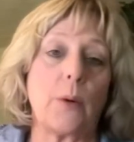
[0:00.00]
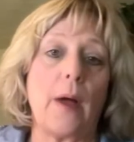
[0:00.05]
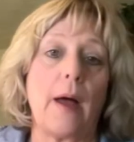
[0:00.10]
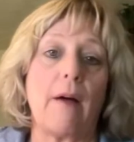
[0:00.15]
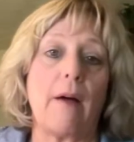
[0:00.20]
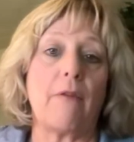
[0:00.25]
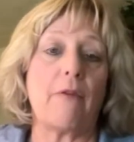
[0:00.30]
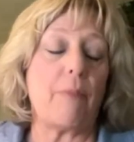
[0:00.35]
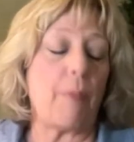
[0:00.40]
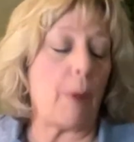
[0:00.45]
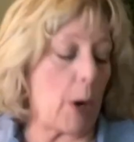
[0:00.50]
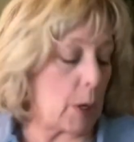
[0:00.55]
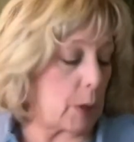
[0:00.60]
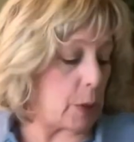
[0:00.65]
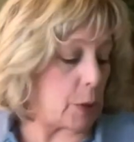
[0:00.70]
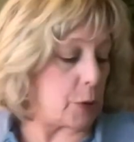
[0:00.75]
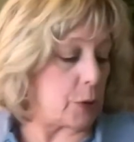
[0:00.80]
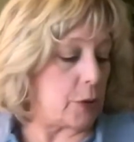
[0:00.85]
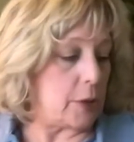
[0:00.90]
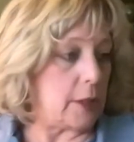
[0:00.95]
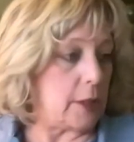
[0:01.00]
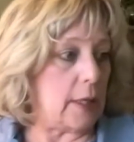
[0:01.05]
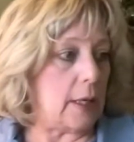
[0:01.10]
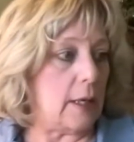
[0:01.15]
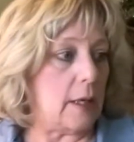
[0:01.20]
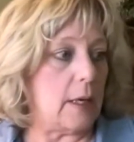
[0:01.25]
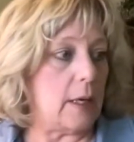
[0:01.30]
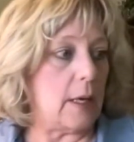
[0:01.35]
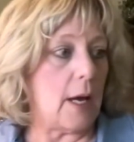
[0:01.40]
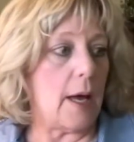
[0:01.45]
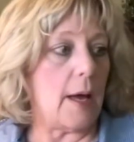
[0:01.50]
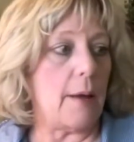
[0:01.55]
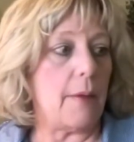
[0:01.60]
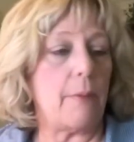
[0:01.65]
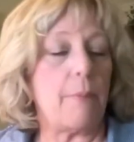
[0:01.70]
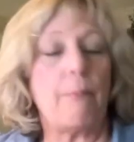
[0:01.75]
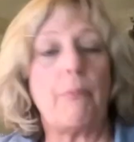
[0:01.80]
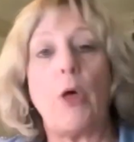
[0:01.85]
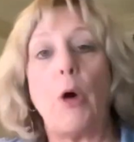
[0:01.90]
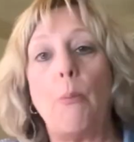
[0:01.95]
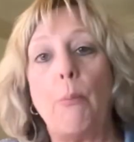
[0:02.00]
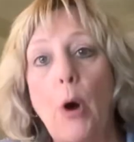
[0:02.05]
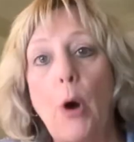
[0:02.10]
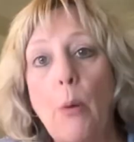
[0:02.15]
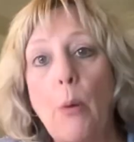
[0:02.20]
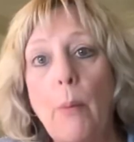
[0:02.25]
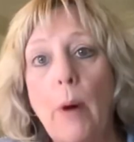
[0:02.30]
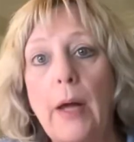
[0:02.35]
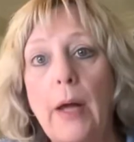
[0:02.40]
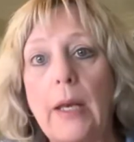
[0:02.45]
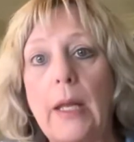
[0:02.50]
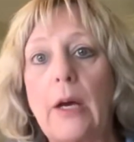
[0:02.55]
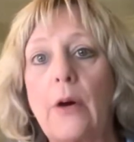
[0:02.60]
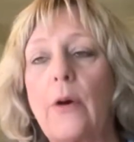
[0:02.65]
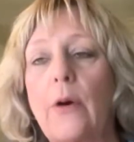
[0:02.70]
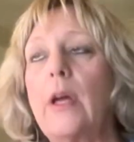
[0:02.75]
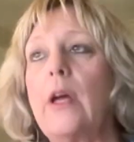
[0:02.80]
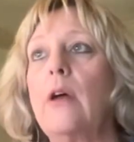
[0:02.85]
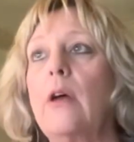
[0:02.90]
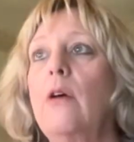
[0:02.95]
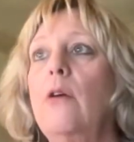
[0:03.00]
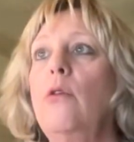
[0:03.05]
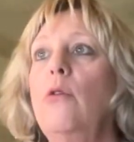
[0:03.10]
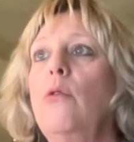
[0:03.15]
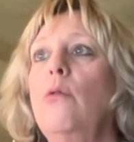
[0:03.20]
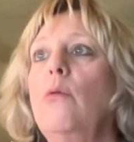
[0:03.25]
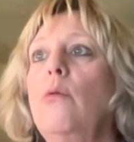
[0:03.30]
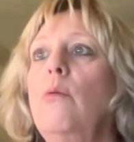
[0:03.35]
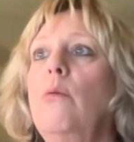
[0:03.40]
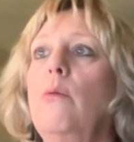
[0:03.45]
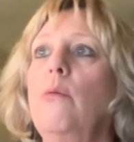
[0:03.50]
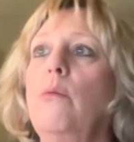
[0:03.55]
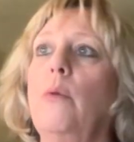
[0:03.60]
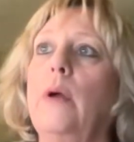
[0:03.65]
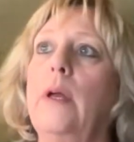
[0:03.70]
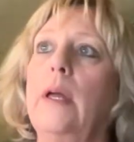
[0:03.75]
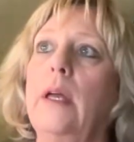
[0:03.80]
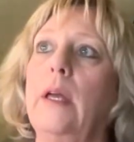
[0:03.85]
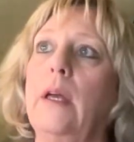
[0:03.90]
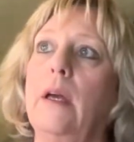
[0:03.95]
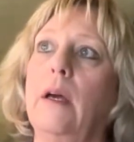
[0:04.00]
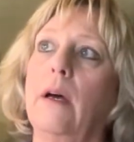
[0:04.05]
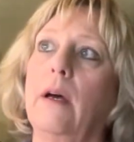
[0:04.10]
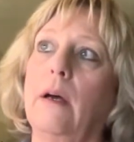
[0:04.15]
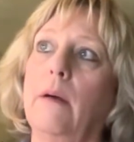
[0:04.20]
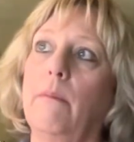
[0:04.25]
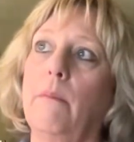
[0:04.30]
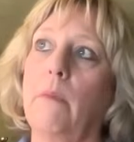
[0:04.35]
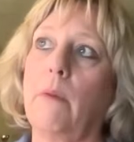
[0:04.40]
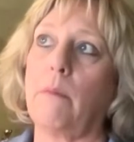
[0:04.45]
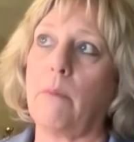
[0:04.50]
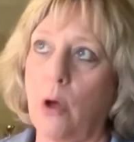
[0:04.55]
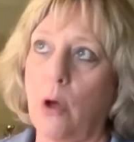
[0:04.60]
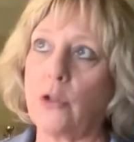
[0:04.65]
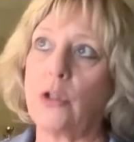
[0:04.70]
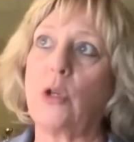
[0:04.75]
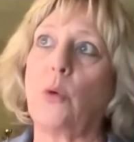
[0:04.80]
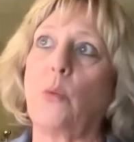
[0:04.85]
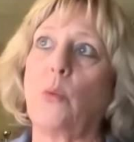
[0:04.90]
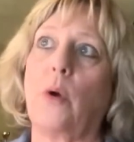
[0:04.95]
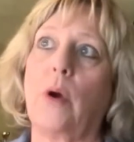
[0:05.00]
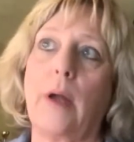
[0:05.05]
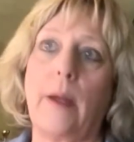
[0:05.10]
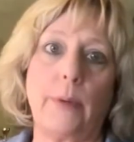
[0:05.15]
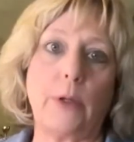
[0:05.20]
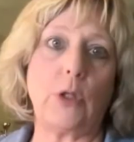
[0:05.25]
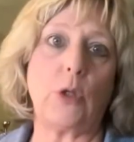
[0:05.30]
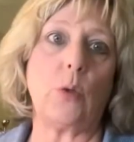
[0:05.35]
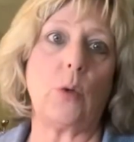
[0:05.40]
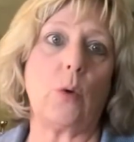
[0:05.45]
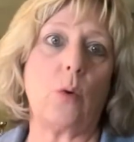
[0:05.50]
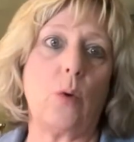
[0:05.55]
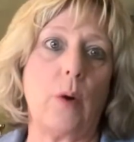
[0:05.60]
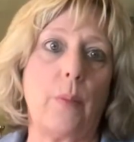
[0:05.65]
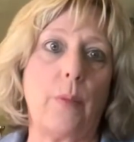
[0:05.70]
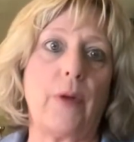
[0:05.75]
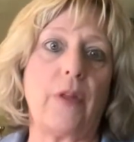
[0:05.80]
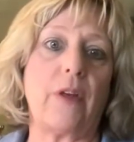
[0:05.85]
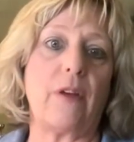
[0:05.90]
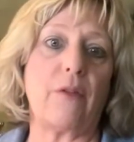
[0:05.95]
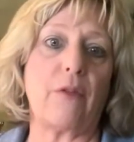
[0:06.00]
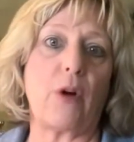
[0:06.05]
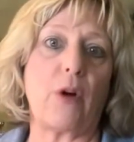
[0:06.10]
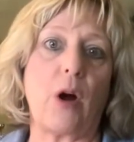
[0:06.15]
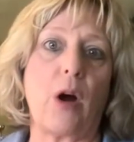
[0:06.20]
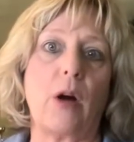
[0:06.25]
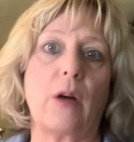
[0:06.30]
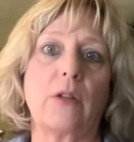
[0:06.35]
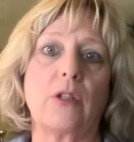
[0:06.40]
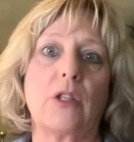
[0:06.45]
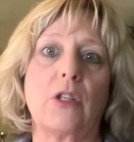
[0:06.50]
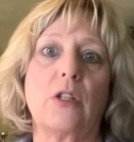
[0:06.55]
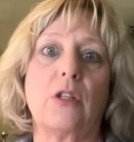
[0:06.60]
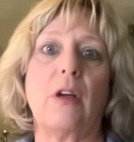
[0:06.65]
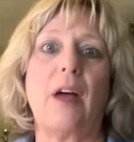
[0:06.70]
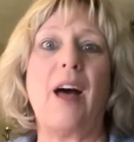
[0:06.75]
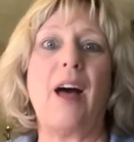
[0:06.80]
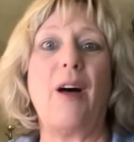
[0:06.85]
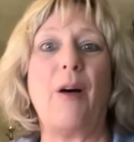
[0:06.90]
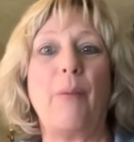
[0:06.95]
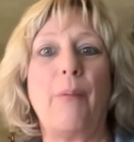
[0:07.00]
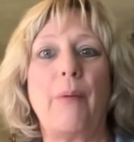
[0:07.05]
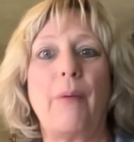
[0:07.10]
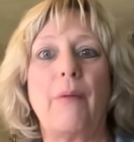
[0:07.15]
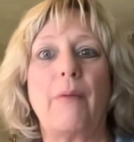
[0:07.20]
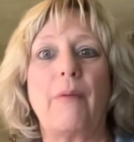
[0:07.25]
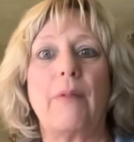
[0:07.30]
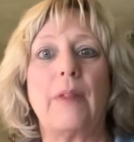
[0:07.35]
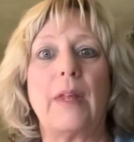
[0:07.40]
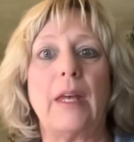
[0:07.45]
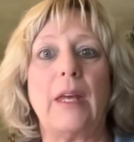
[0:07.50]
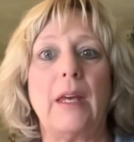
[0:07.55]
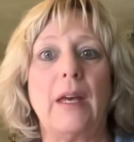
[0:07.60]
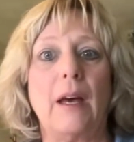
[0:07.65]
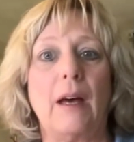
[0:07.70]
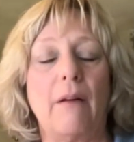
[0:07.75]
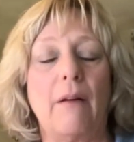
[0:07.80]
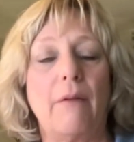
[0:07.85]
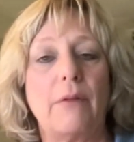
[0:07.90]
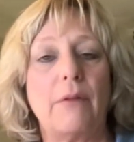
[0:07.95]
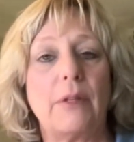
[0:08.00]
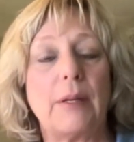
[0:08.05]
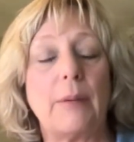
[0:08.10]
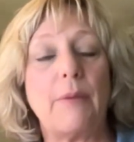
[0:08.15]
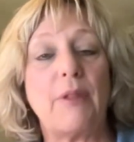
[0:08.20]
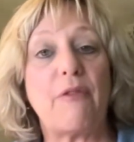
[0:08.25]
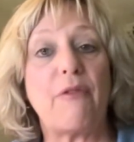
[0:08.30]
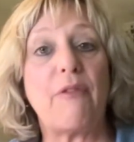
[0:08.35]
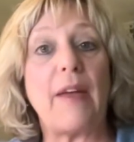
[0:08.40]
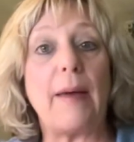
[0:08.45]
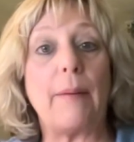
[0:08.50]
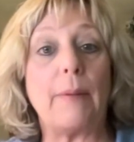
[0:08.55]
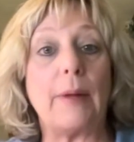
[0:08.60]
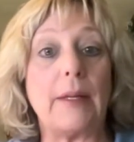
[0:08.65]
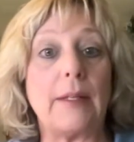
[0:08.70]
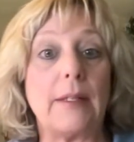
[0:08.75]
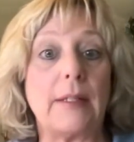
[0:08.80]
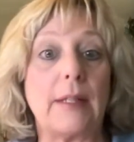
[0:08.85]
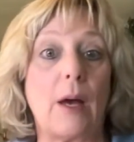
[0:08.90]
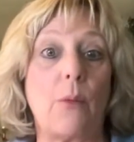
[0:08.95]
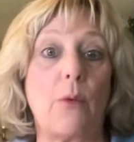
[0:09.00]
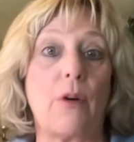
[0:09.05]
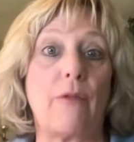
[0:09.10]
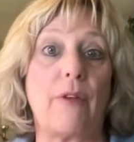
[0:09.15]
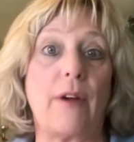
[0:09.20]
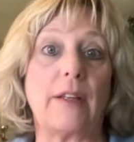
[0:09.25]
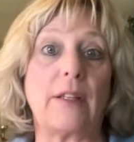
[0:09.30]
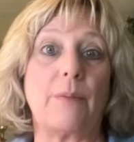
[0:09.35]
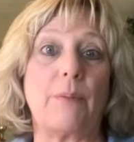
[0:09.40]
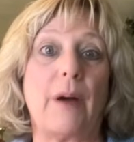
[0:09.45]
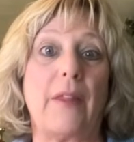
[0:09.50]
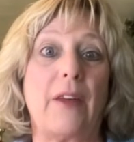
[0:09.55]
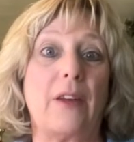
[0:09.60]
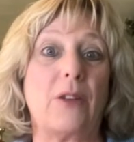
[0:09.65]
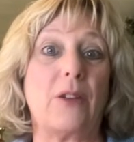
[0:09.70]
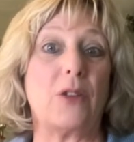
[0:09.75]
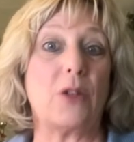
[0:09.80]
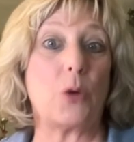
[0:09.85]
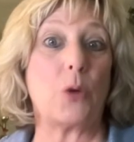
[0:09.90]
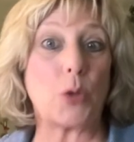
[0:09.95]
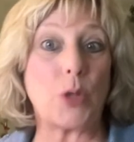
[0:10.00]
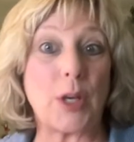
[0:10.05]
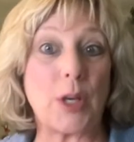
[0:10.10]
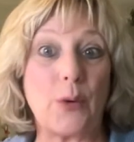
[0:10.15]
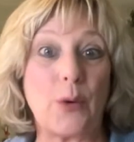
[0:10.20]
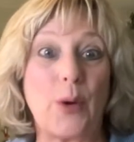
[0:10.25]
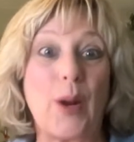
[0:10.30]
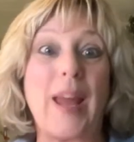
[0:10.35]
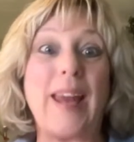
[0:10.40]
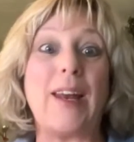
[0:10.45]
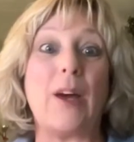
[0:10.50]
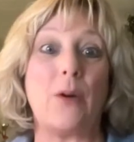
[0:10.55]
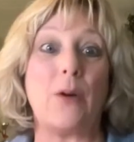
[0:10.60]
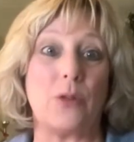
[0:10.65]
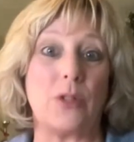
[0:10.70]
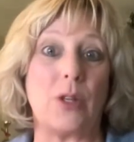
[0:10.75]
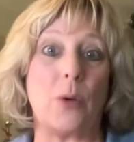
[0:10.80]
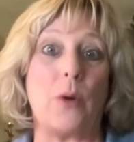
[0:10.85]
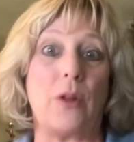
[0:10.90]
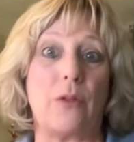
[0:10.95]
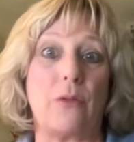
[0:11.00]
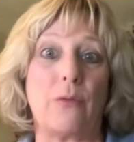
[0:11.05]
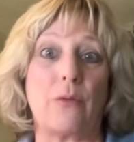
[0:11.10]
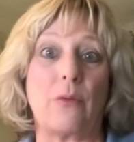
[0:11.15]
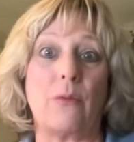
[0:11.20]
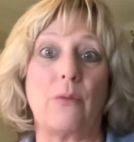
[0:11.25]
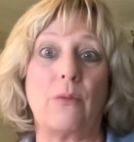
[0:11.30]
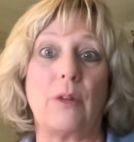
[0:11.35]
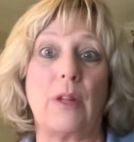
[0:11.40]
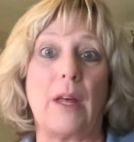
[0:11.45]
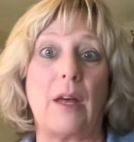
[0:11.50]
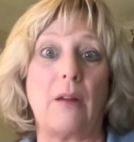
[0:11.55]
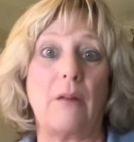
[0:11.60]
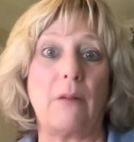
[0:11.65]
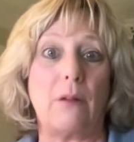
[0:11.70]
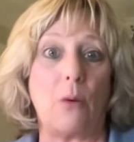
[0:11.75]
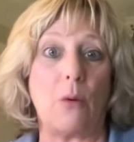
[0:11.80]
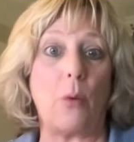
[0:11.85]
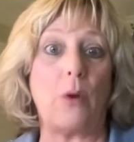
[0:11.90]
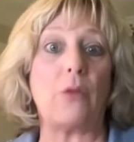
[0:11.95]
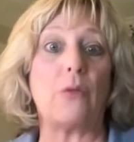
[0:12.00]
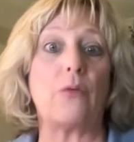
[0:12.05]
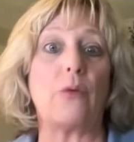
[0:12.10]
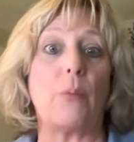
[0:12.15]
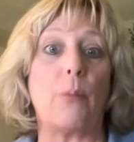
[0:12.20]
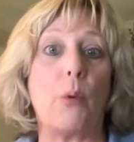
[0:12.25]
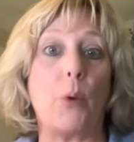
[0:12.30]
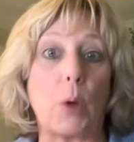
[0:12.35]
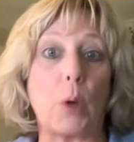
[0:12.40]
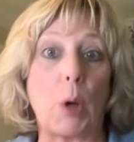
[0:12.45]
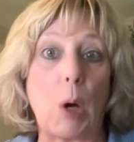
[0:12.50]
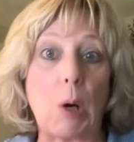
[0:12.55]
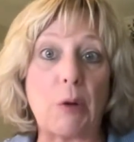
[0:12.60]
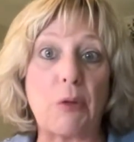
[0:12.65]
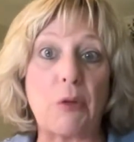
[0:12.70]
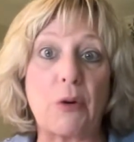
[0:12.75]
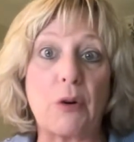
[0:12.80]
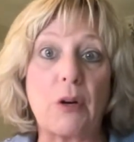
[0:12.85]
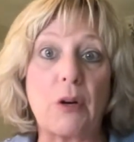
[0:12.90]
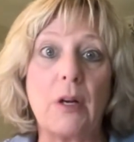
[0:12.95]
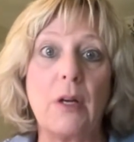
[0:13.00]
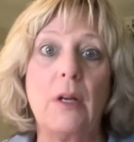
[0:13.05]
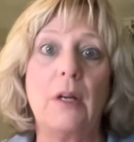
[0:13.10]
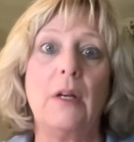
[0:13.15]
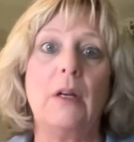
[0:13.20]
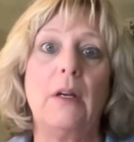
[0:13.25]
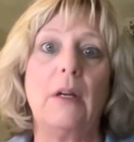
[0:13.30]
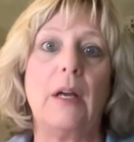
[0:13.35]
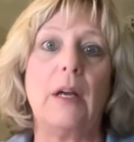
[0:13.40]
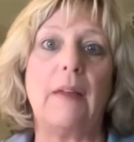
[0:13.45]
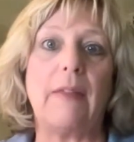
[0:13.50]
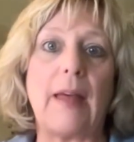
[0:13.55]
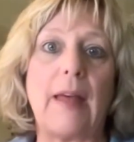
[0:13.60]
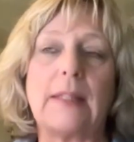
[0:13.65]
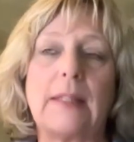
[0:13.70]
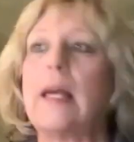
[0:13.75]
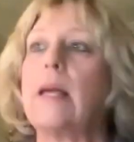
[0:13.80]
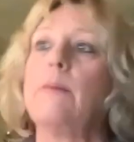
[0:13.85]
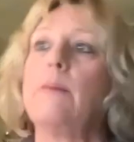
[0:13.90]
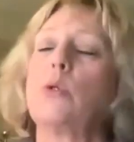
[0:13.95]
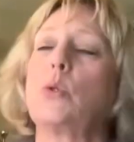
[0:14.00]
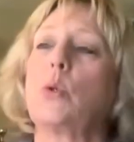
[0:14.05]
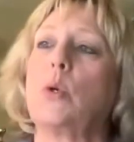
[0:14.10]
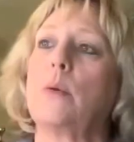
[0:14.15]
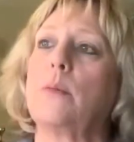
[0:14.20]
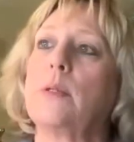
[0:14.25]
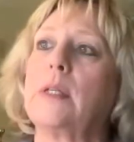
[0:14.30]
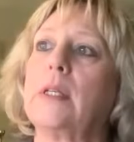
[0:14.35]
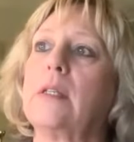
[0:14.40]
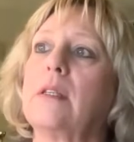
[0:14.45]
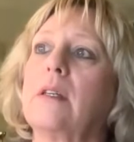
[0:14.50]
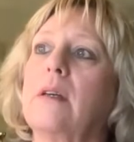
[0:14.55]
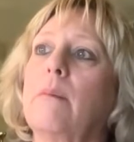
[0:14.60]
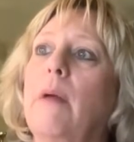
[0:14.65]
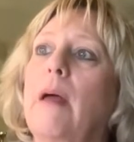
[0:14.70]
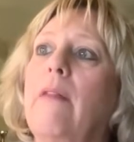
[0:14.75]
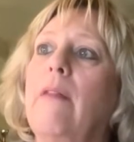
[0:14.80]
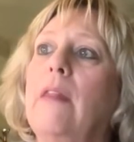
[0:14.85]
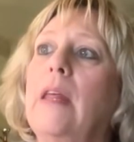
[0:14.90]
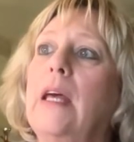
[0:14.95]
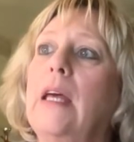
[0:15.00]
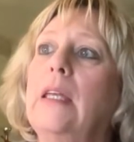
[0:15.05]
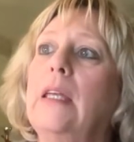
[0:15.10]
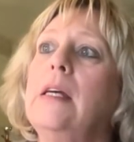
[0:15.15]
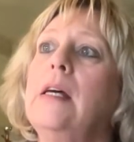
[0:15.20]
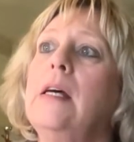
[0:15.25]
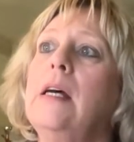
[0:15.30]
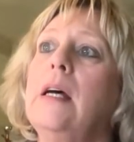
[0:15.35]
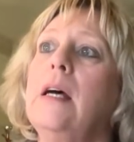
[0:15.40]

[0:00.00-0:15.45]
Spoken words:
have partners in the Beaumont area who we also were able to equip with gift cards to help the some of the families that were affected by the tornadoes that went through Port Arthur in that same storm system. And then